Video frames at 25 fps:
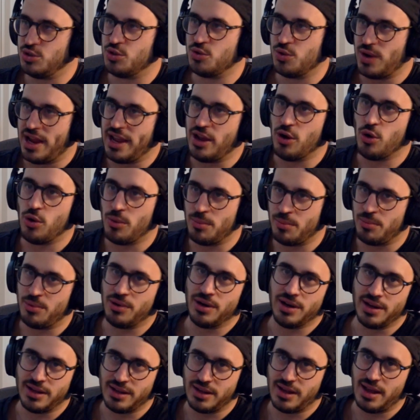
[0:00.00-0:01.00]
create
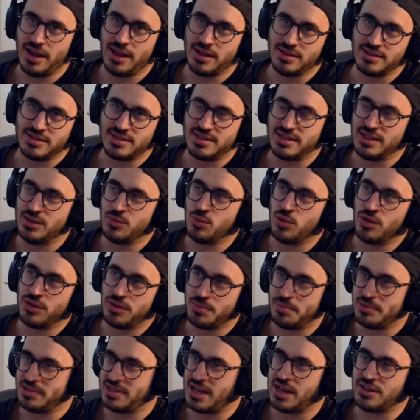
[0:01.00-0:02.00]
Ombra and see what
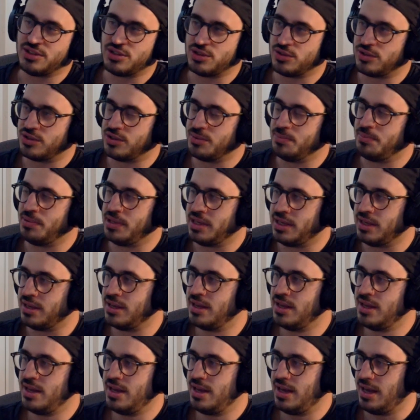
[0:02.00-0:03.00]
the potential could
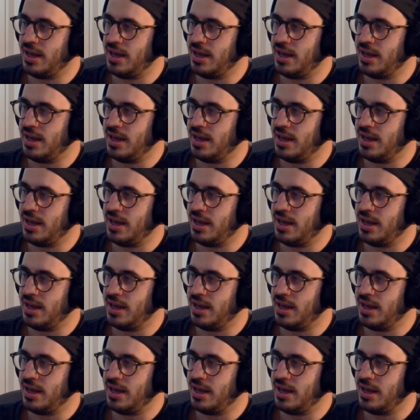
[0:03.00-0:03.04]
be.